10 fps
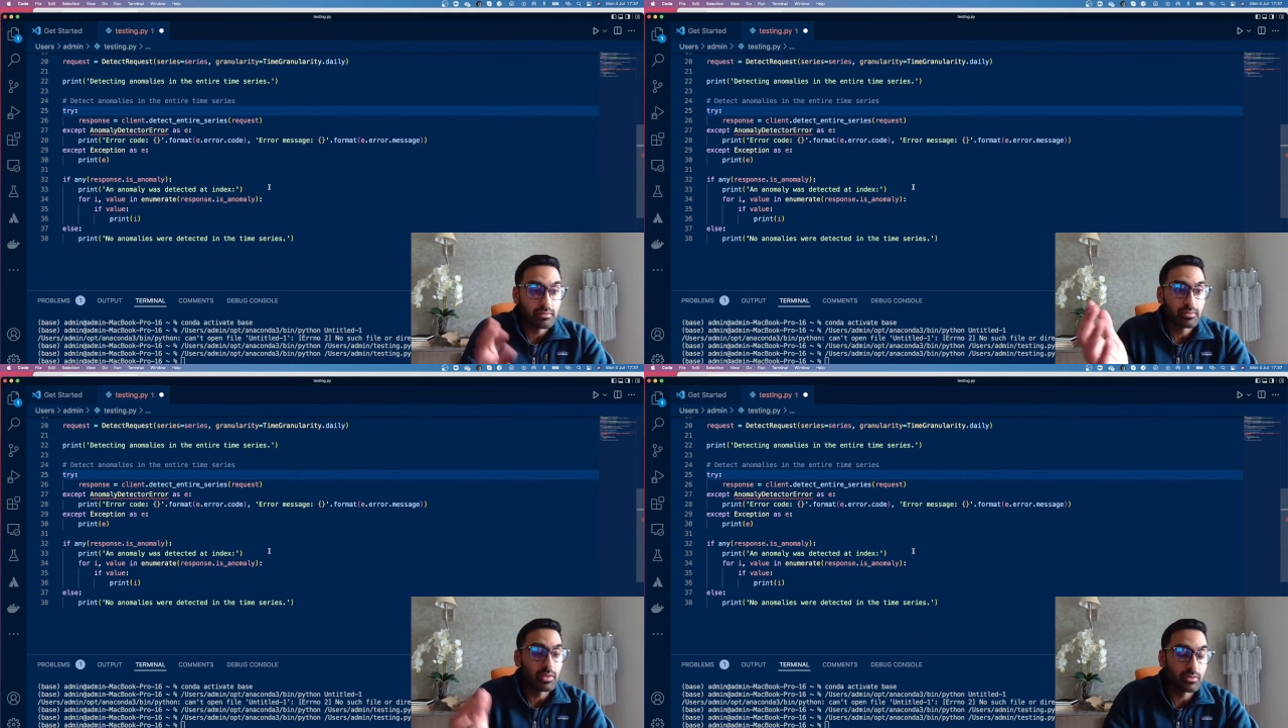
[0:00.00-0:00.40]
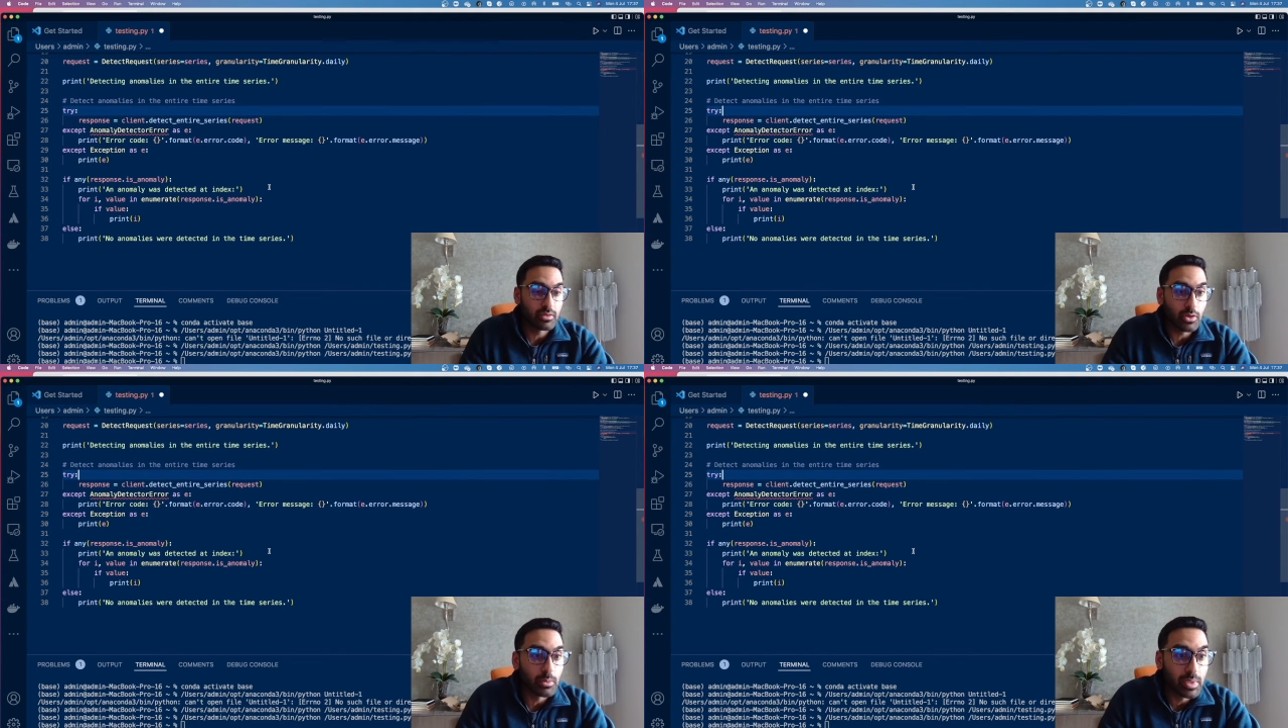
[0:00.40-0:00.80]
the
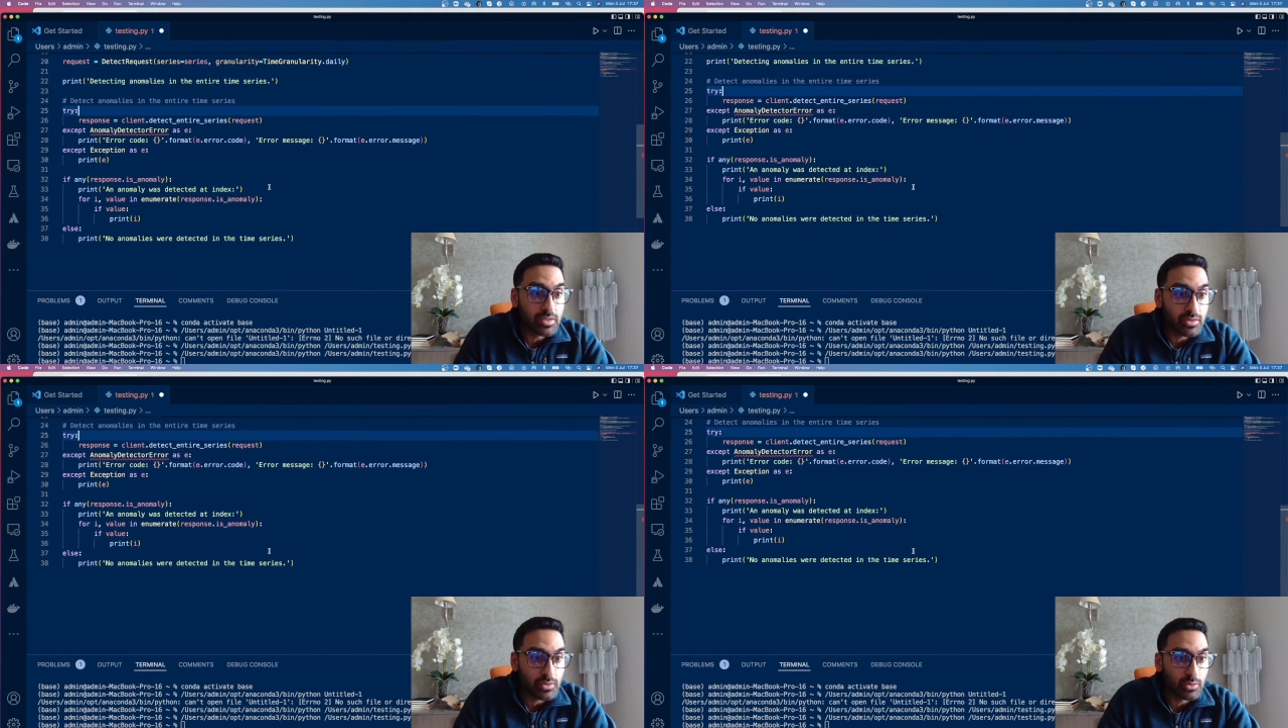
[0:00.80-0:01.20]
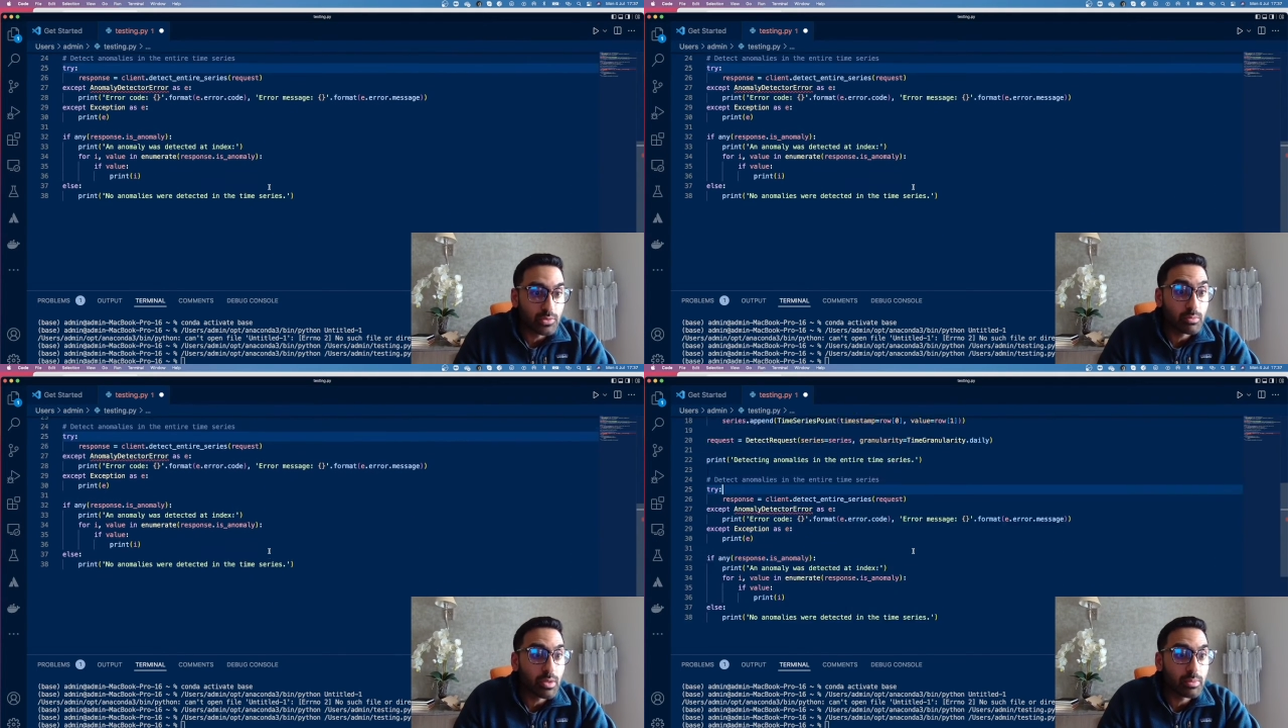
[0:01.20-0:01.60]
comments just
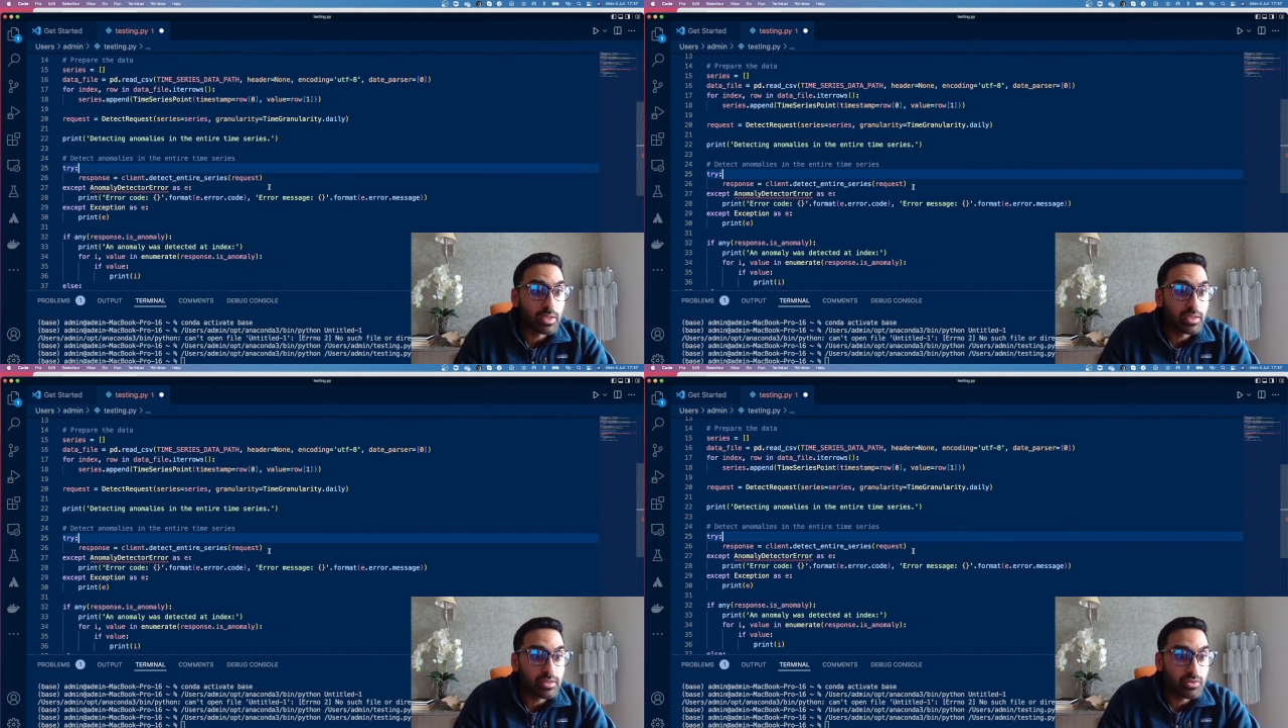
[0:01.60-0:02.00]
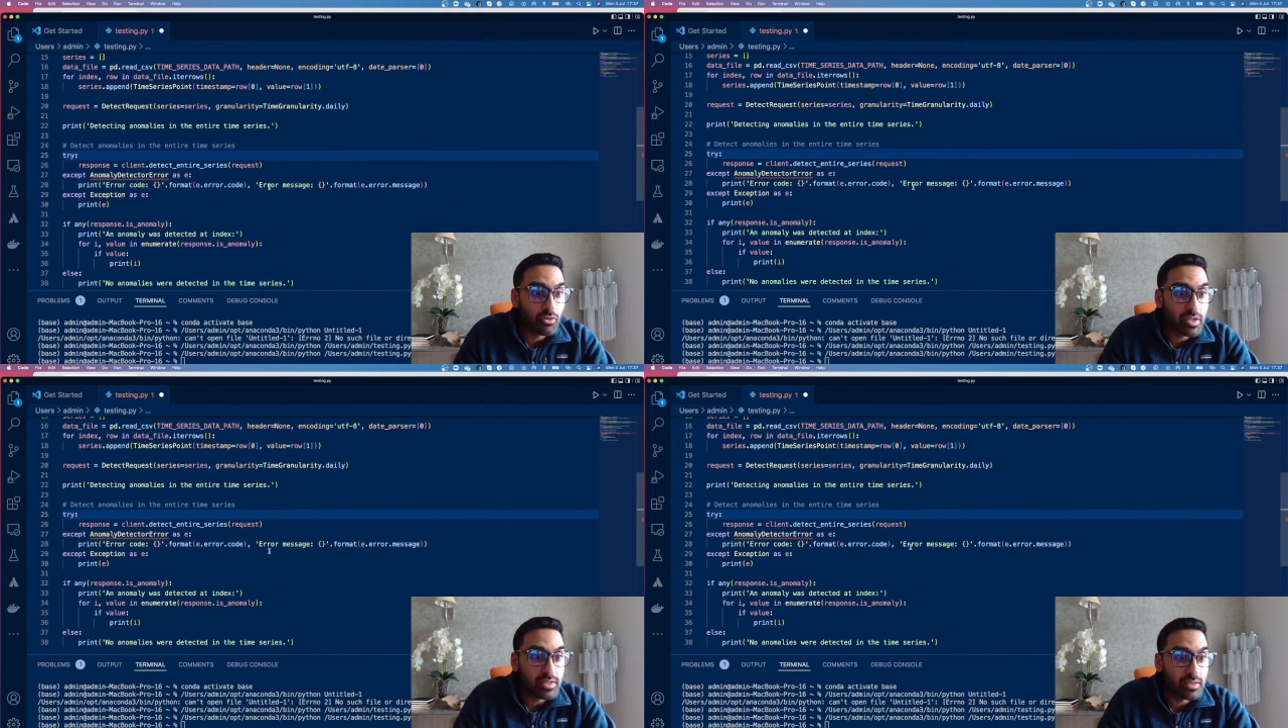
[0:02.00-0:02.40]
auto-populate. It's
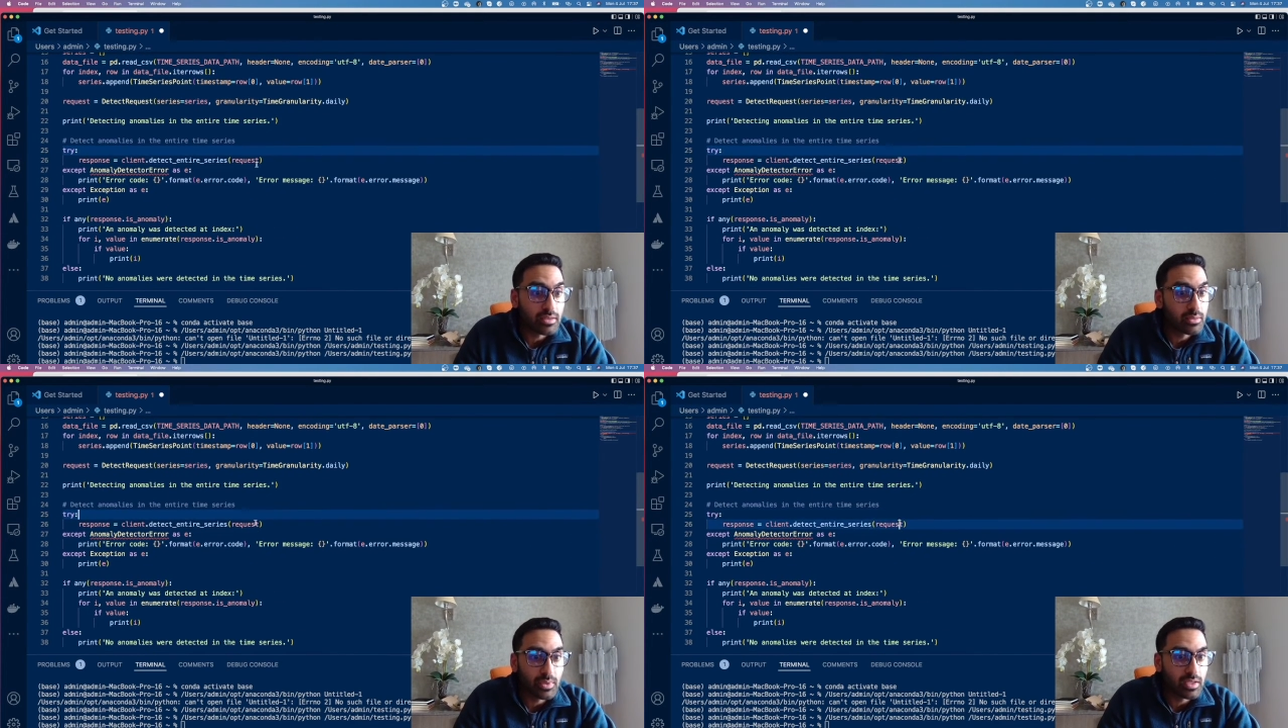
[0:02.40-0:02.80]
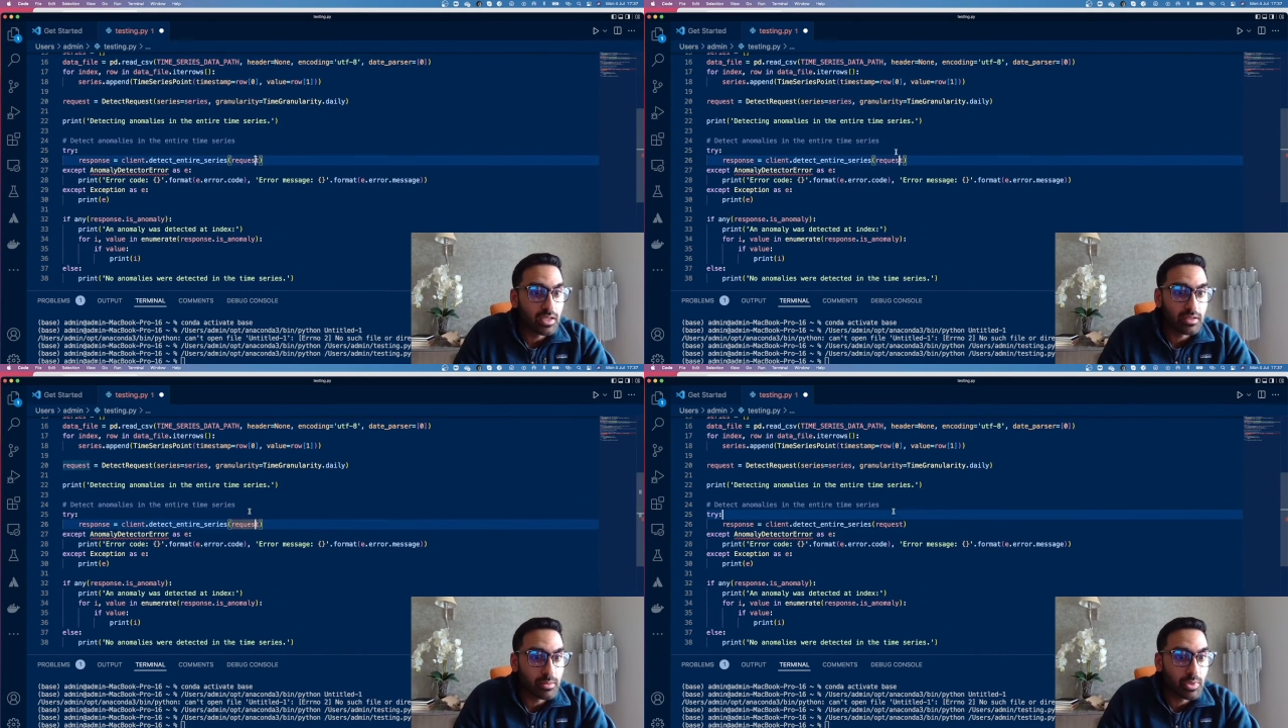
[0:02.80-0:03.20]
crazy with
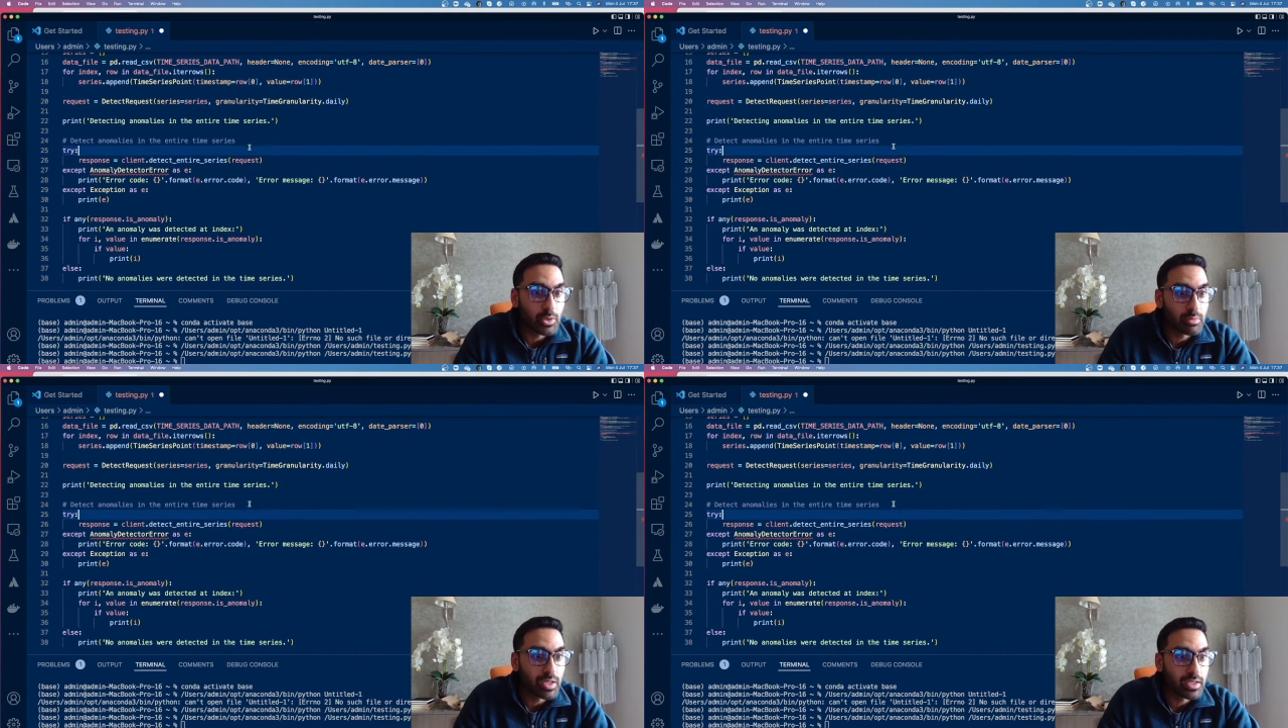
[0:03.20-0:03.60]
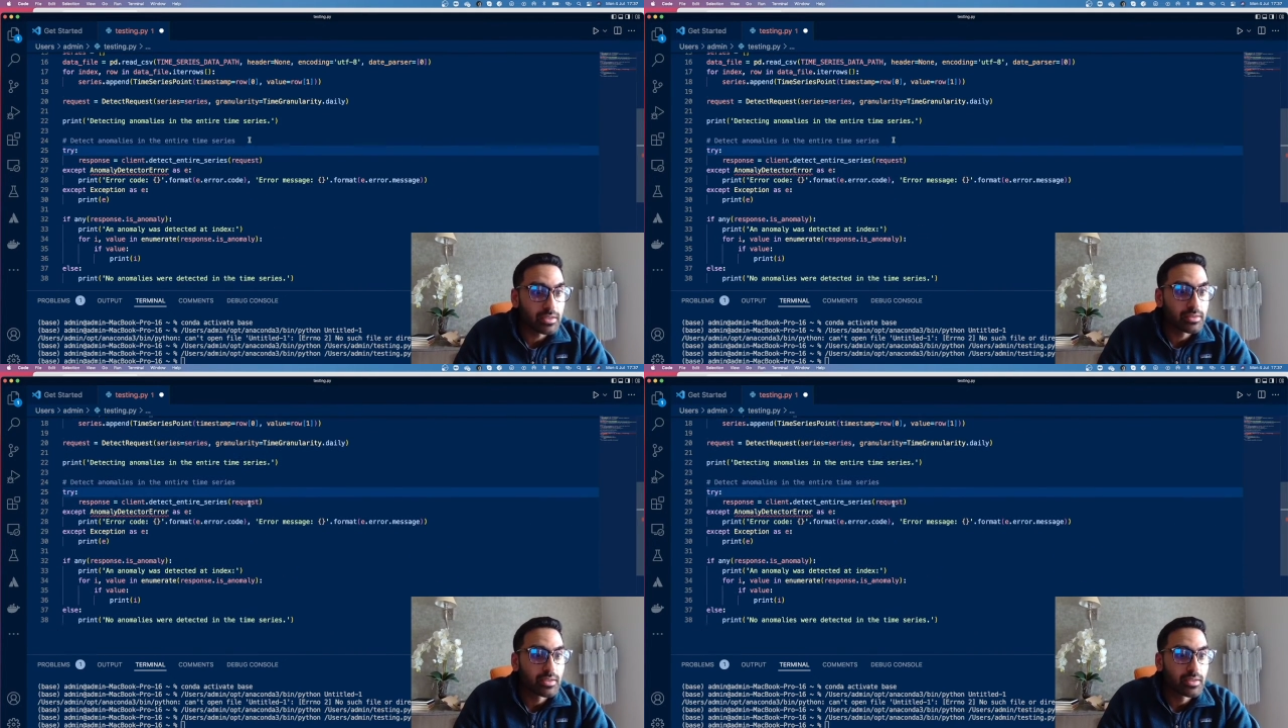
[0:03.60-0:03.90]
GitHub Copilot.